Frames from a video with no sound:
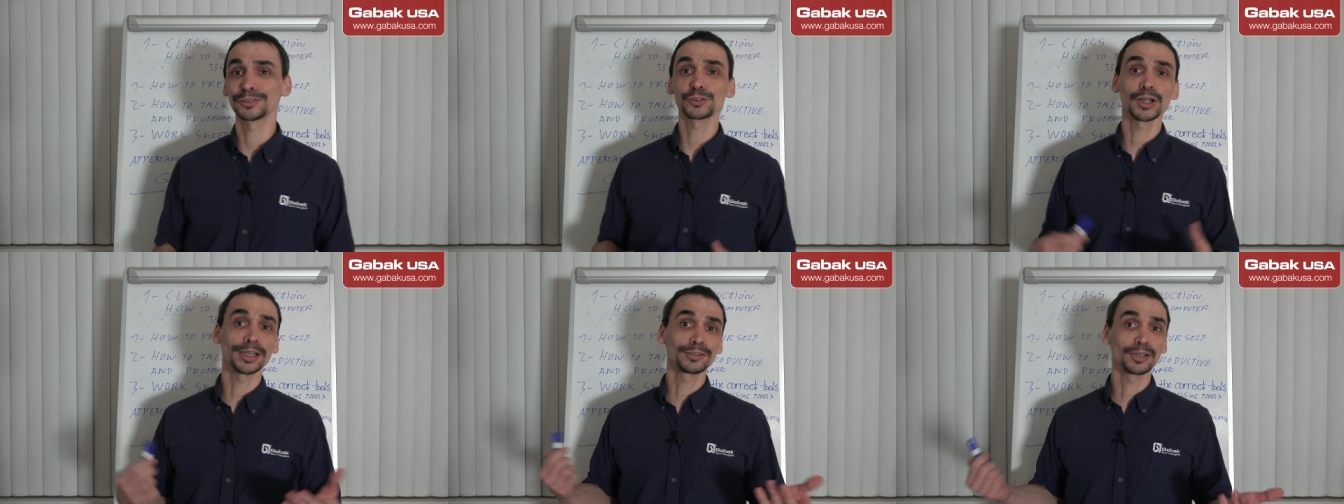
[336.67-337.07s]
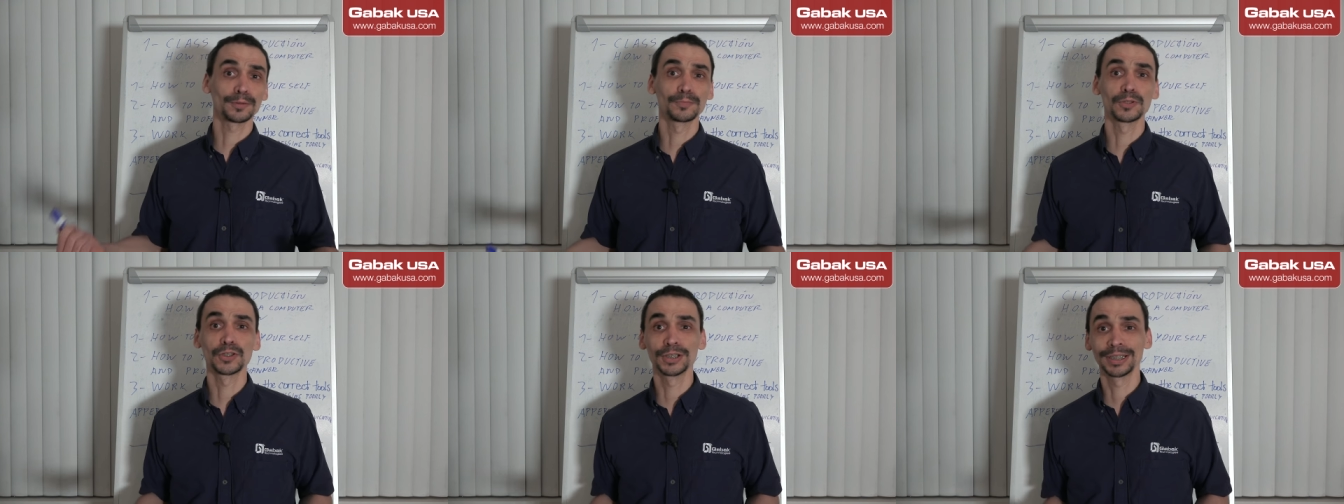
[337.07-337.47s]
try to
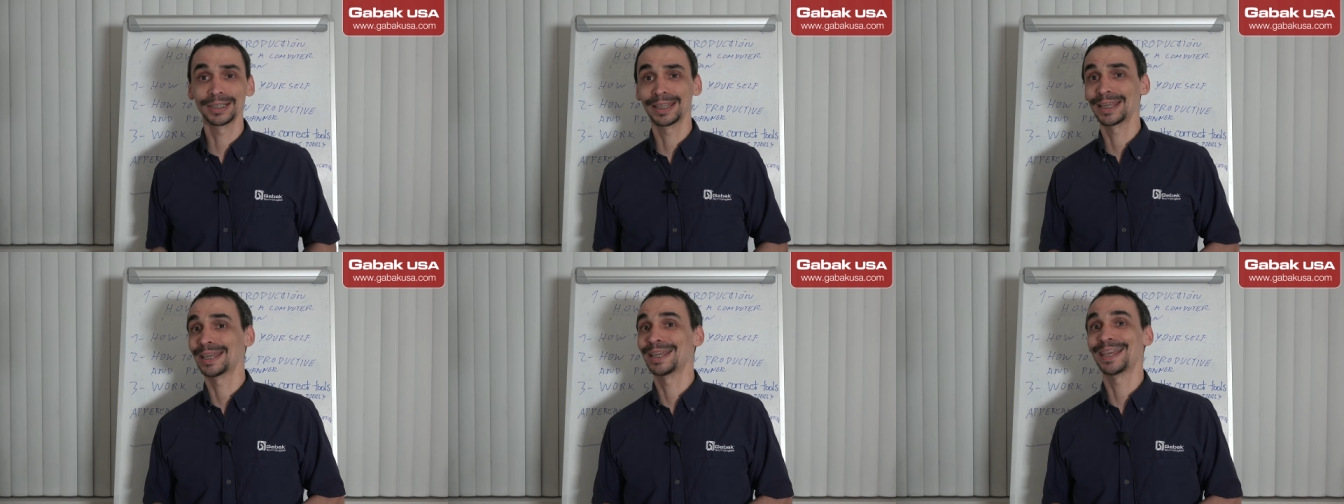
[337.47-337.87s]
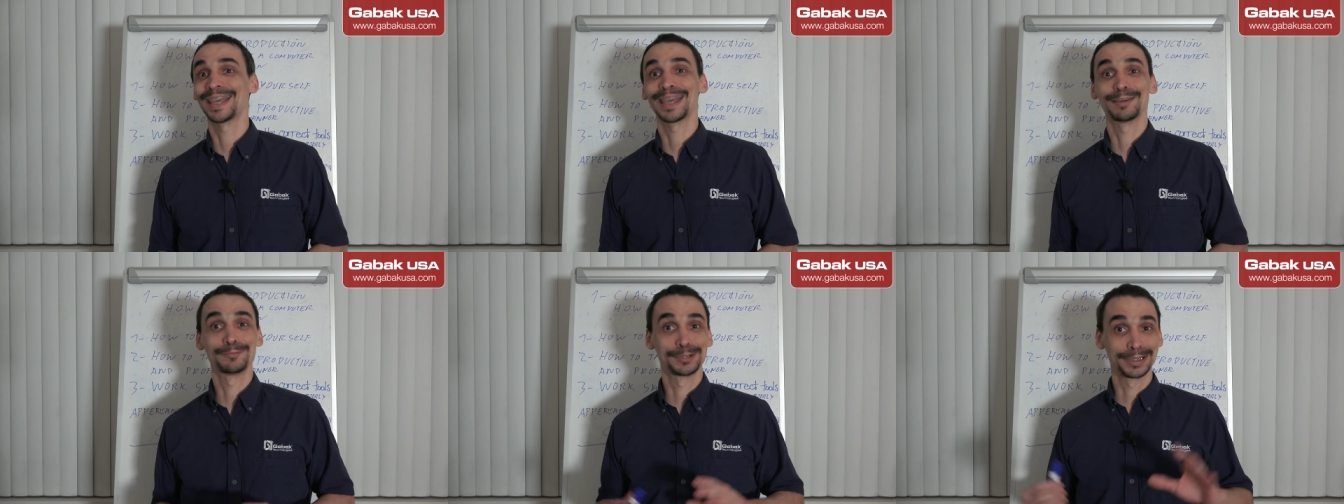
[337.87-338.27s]
avoid
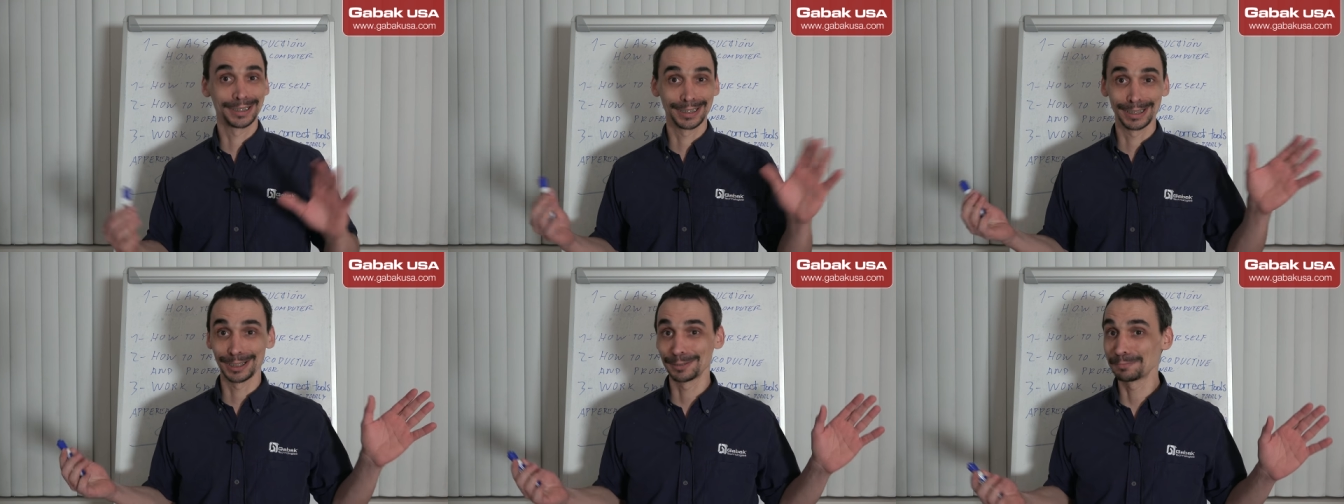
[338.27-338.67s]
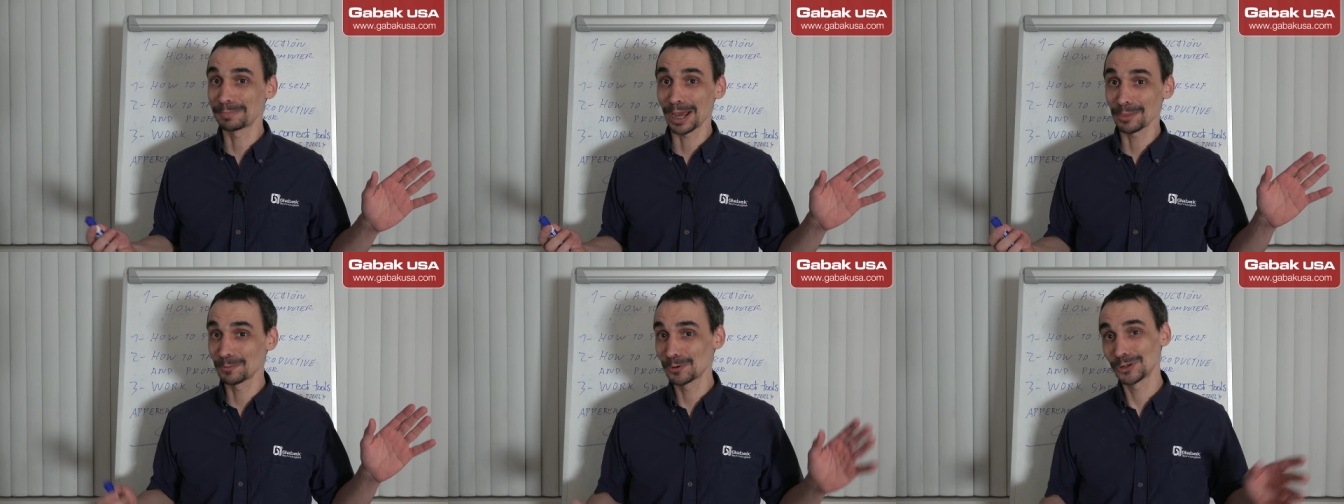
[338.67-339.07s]
every
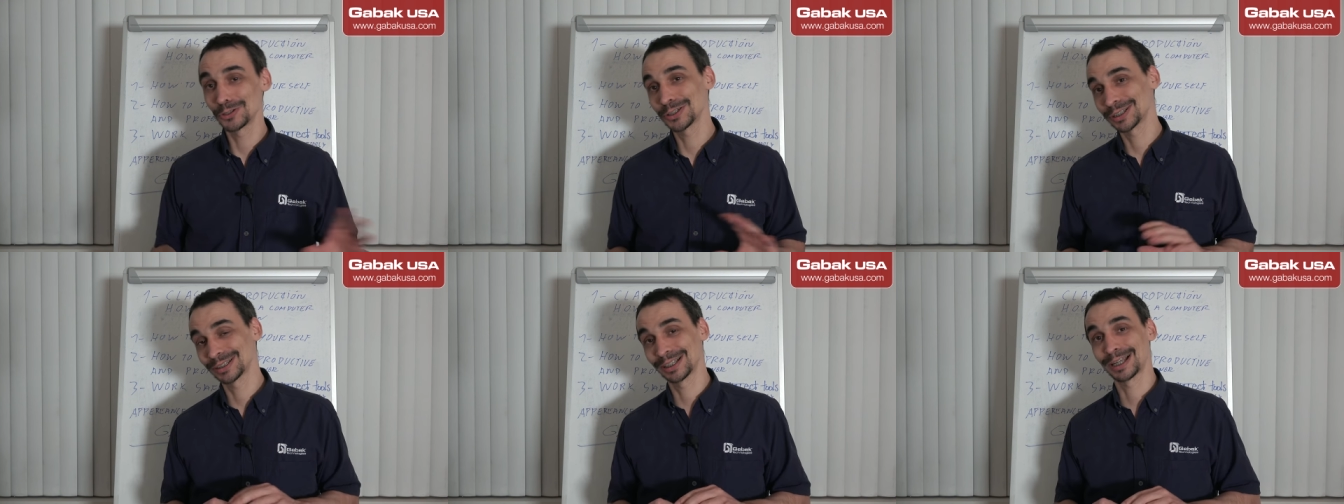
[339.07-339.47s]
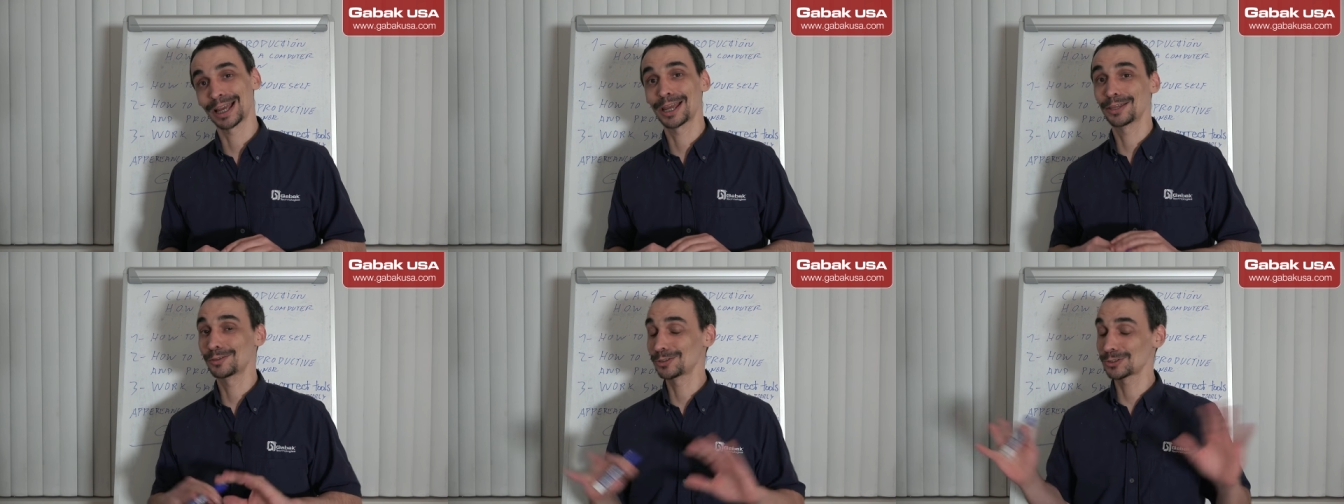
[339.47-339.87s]
bad word.
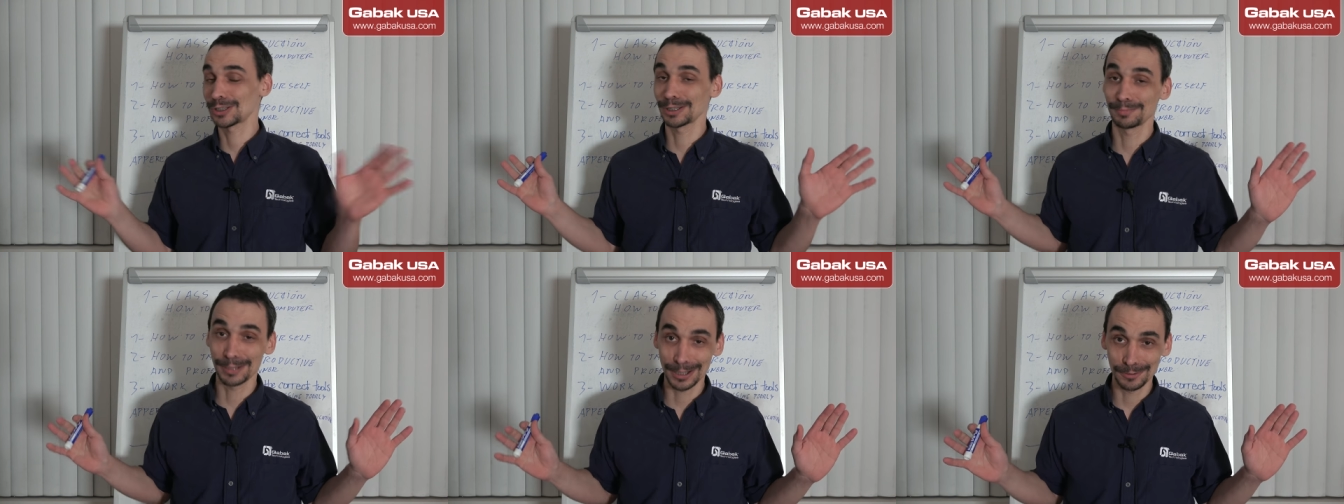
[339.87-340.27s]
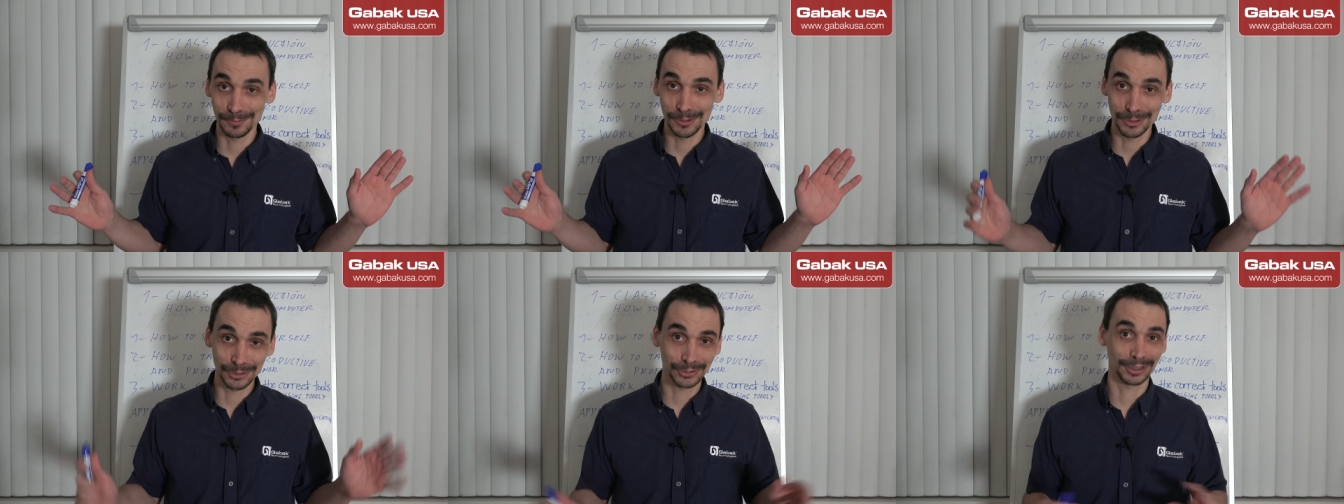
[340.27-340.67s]
I don't say bad
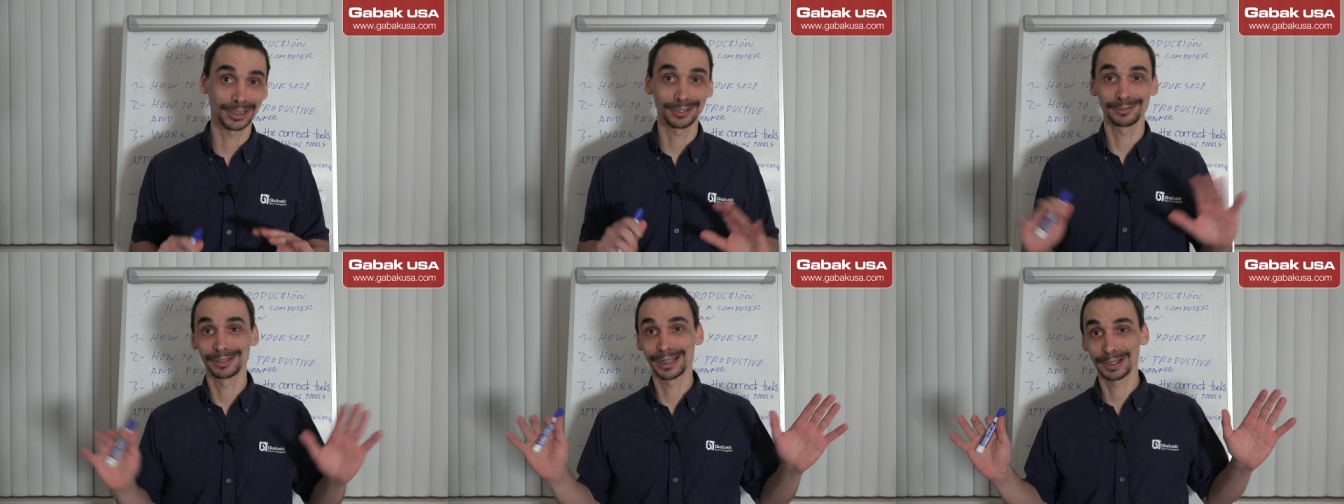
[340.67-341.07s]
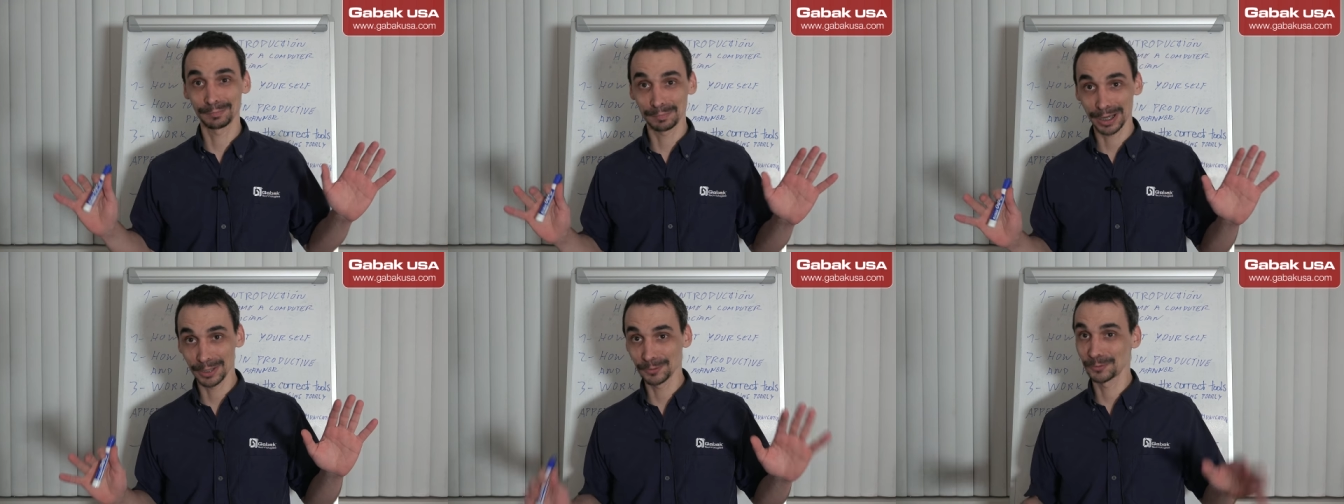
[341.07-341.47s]
words, I don't like
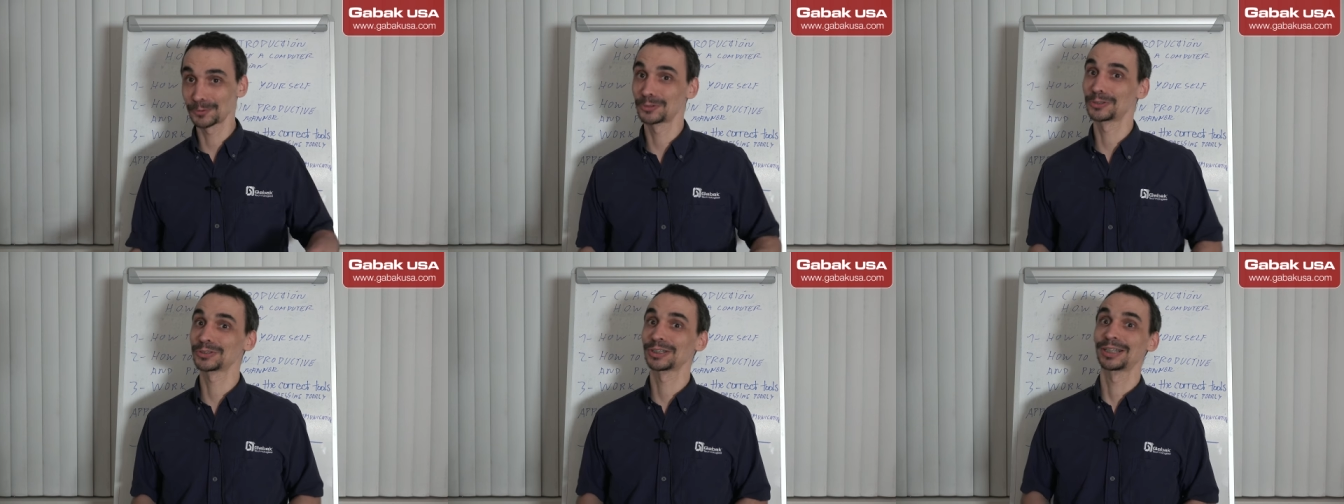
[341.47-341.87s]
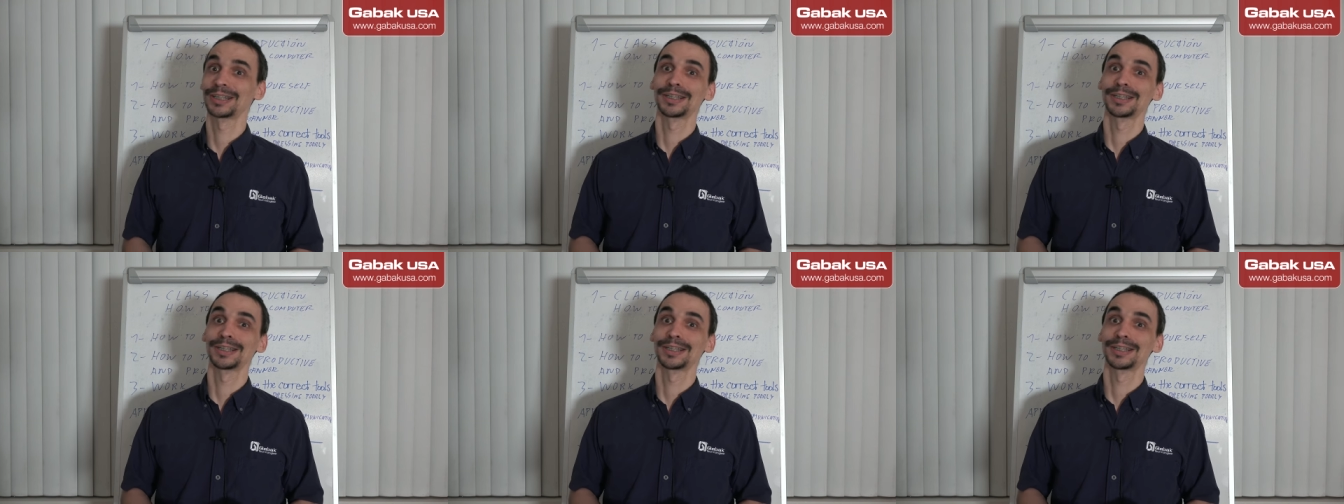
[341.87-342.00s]
bad words.